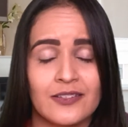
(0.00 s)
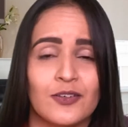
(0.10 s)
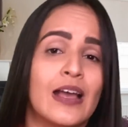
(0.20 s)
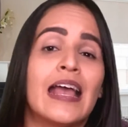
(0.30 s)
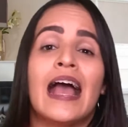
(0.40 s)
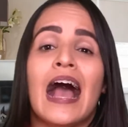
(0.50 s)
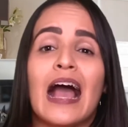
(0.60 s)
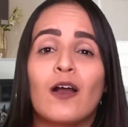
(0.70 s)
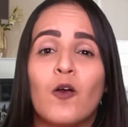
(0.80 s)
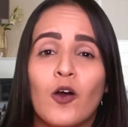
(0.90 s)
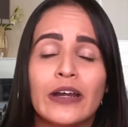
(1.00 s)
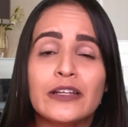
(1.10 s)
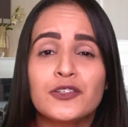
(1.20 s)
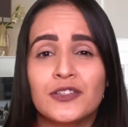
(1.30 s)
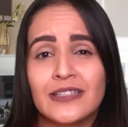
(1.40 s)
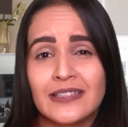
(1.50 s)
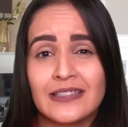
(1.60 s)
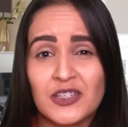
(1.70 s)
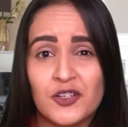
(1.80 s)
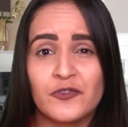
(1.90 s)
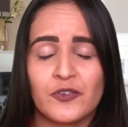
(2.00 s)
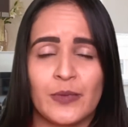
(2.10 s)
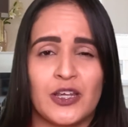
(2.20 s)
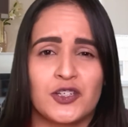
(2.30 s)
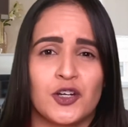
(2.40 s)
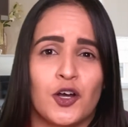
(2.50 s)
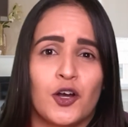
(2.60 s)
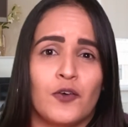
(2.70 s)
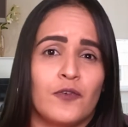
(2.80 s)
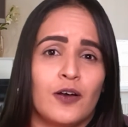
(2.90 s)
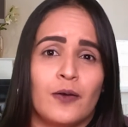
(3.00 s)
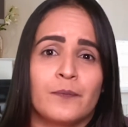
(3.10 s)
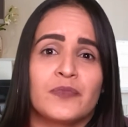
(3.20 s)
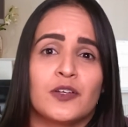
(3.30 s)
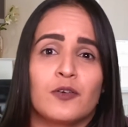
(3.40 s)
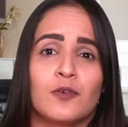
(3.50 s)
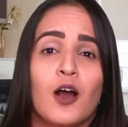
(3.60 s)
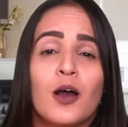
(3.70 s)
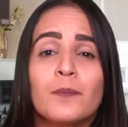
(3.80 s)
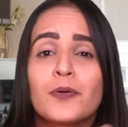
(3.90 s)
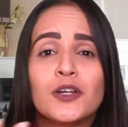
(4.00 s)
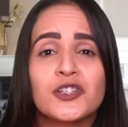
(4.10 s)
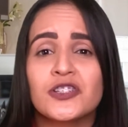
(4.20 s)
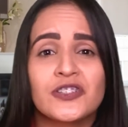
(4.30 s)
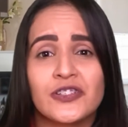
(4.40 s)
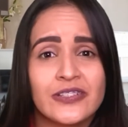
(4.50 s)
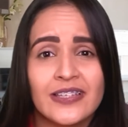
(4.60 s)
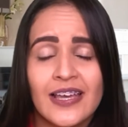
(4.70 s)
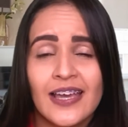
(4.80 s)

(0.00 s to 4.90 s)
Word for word: So according to this new information of, um, you know, home purchasers